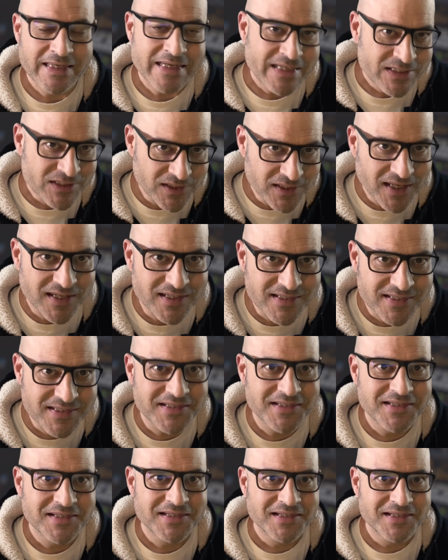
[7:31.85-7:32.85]
So
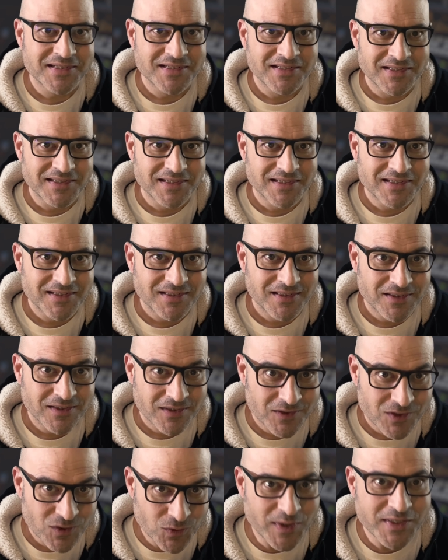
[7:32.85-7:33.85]
that's
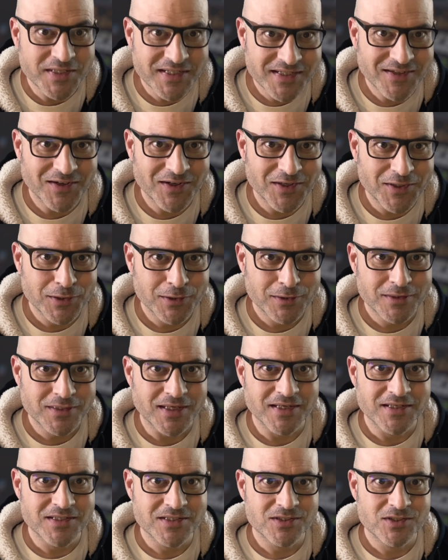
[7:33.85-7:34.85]
29
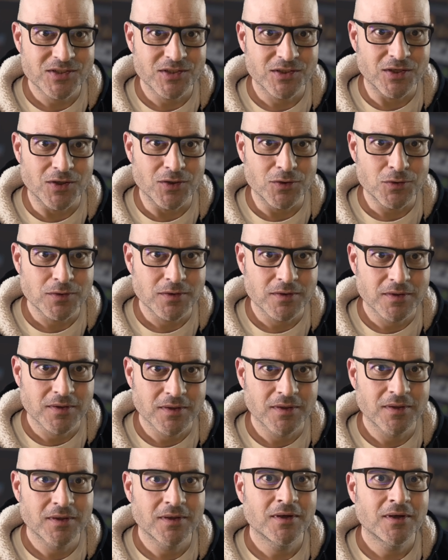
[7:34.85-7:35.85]
days to go.
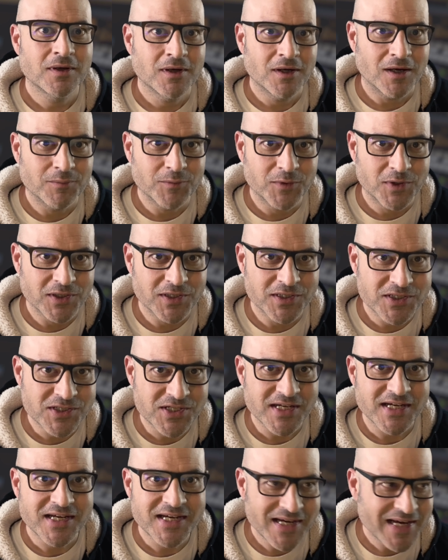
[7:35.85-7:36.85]
I'm going to
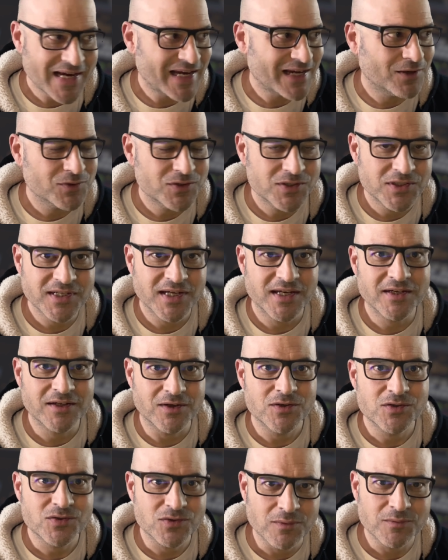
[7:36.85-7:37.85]
see how today
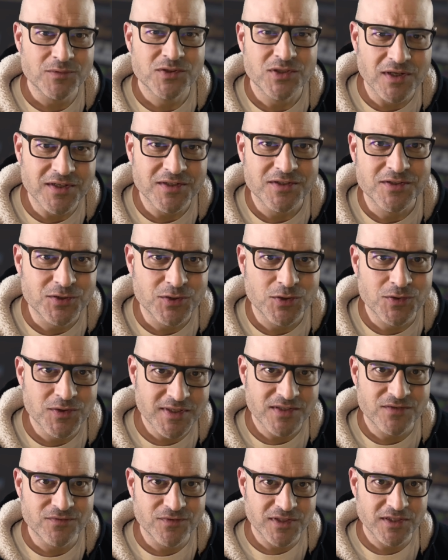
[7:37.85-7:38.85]
goes. So I'm starting to do
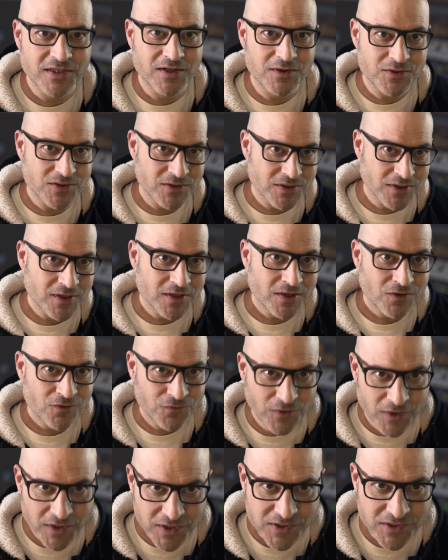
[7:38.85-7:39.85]
these videos
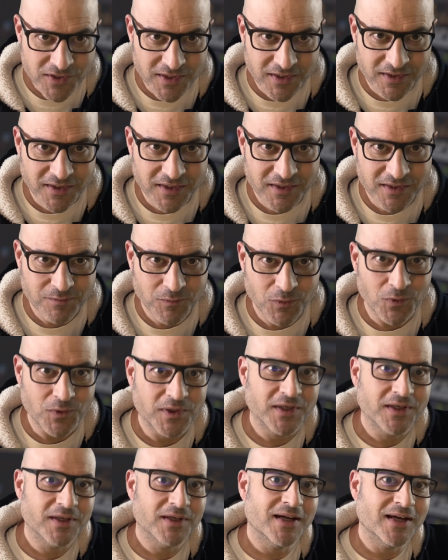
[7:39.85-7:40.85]
first thing in the
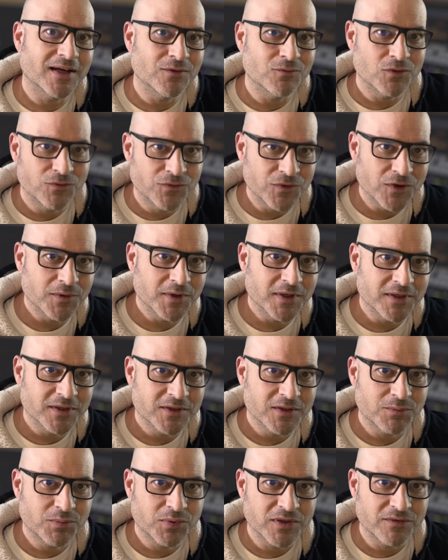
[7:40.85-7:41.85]
morning and reviewing
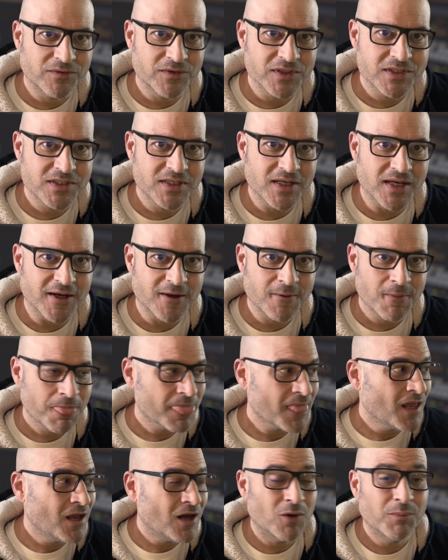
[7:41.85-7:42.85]
the previous day.
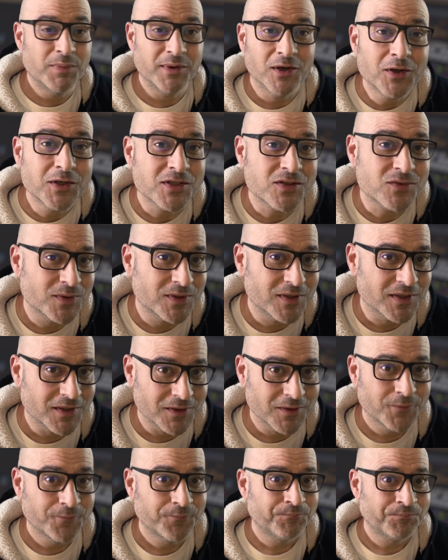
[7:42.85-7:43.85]
I'll be honest with
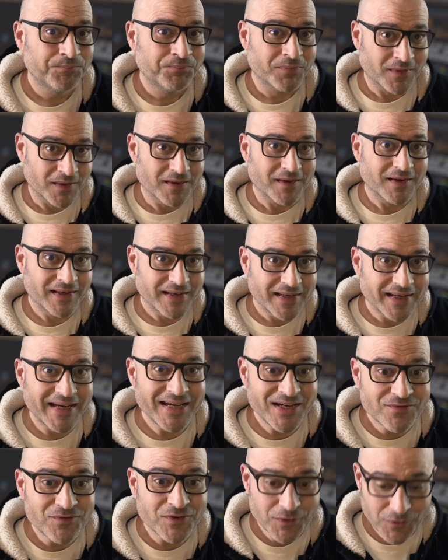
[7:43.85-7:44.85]
you,
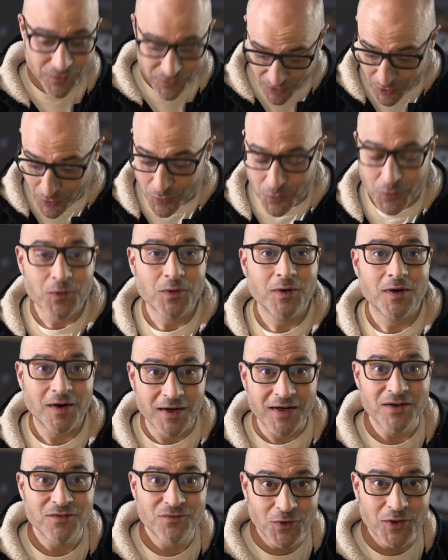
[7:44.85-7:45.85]
even though
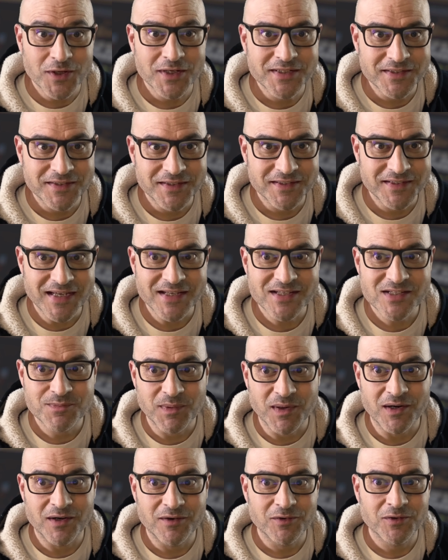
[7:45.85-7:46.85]
I avoided the death
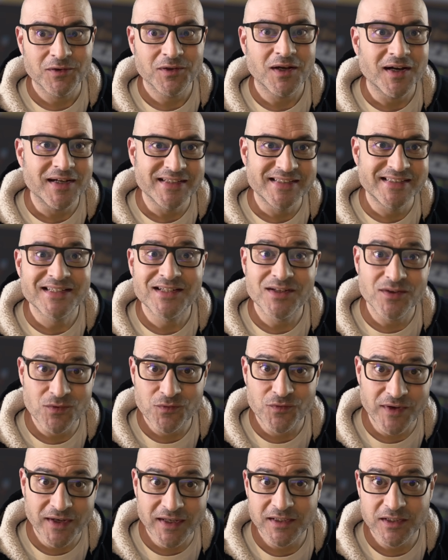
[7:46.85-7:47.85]
spiral, I didn't
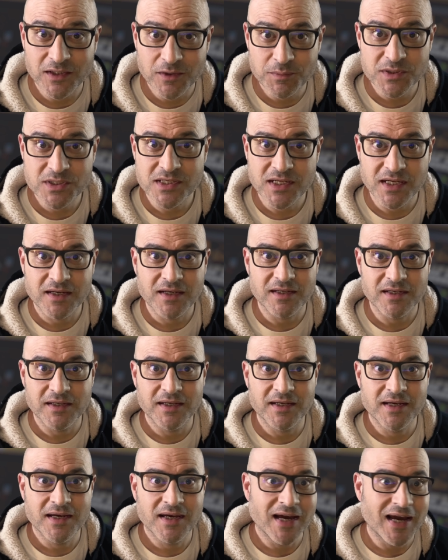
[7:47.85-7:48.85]
feel in a
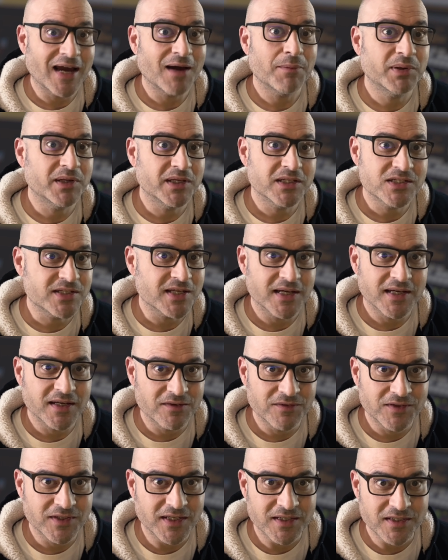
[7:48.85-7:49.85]
particularly happy state
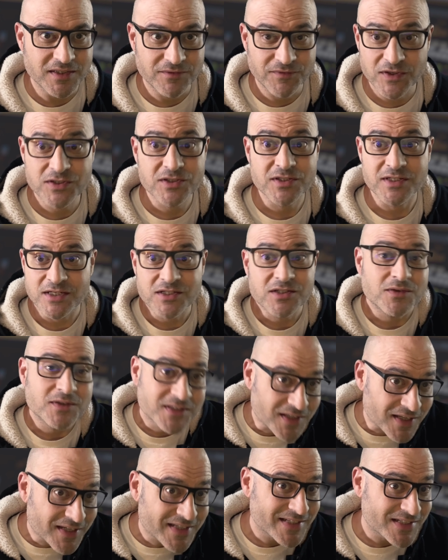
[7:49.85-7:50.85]
at the end of yesterday. So
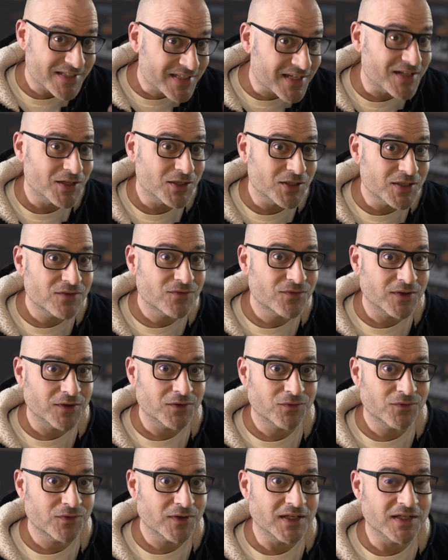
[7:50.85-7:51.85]
as I said, I did feel the
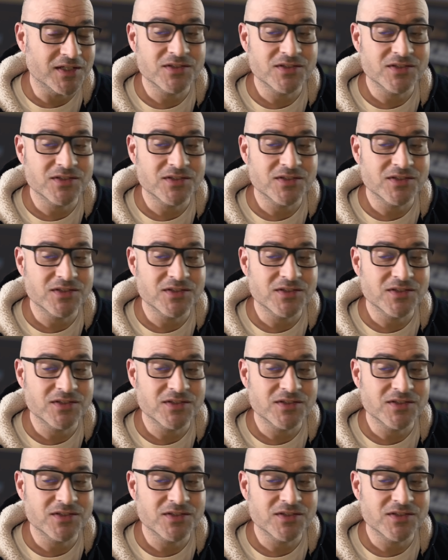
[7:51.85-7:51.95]
feeling.